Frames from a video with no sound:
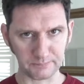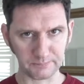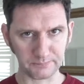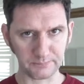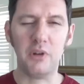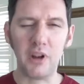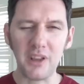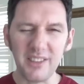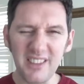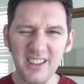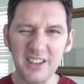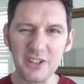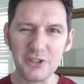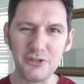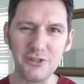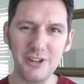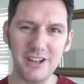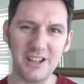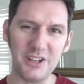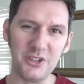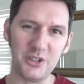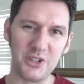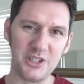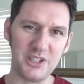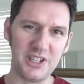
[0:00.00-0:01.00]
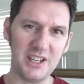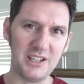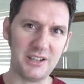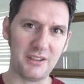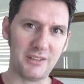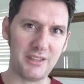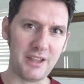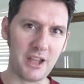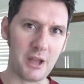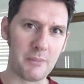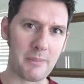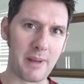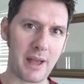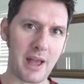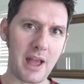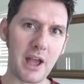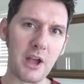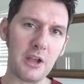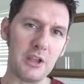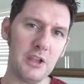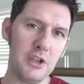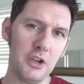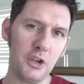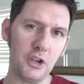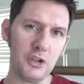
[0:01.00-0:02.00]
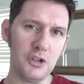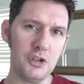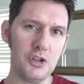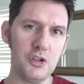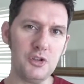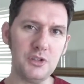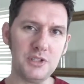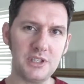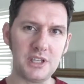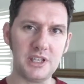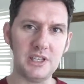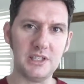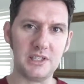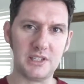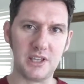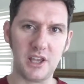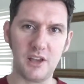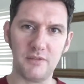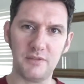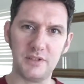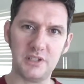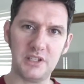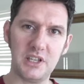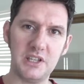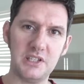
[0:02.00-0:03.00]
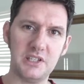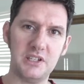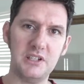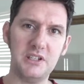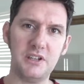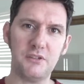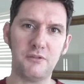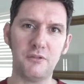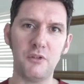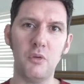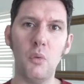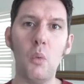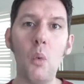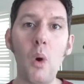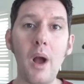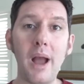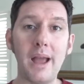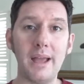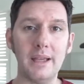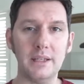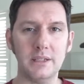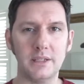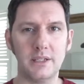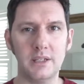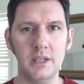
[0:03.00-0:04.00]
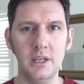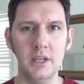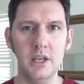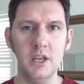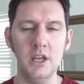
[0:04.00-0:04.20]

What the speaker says: But I think it's really interesting to think about how you can use these services in different ways.